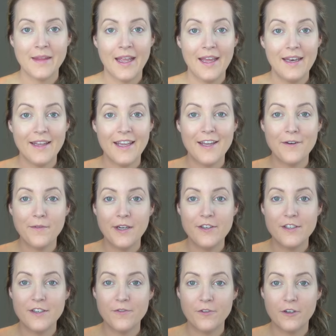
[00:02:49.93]
And again,
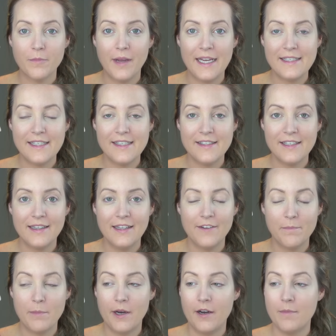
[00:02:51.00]
reaching for my tinted
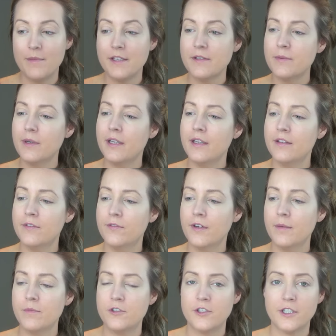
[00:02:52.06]
lip balm. This one is
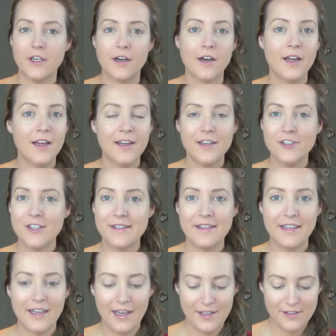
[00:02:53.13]
from Sugar, just
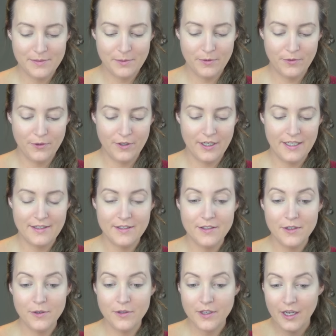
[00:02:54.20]
like I used before. It's
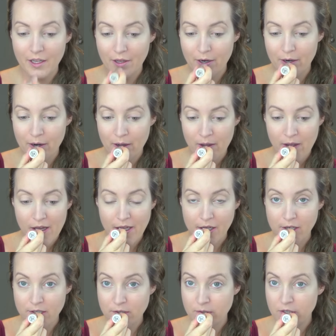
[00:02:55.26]
nude color. I
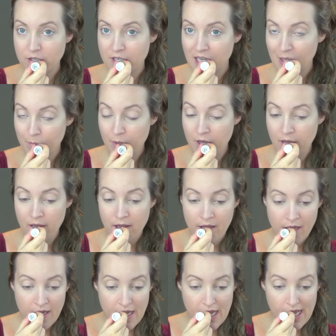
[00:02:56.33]
could switch it up
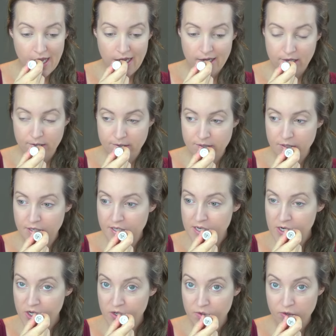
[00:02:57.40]
and use something
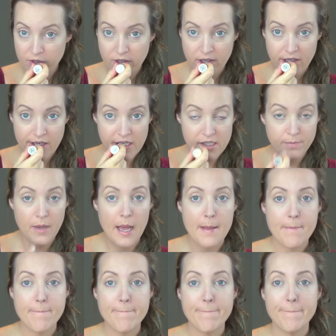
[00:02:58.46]
different for you guys,
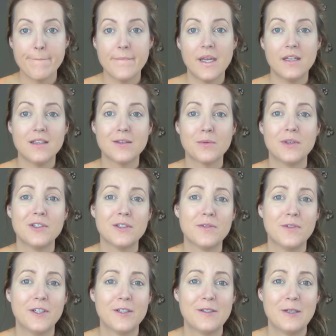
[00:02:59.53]
but this one just
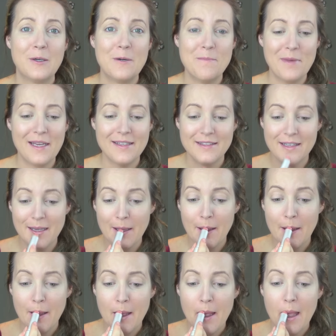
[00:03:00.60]
feels so
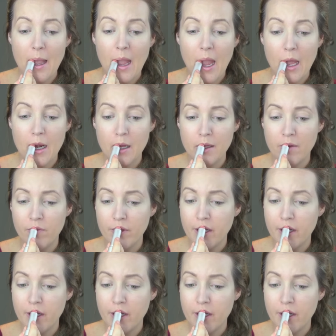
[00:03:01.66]
amazing, and I love the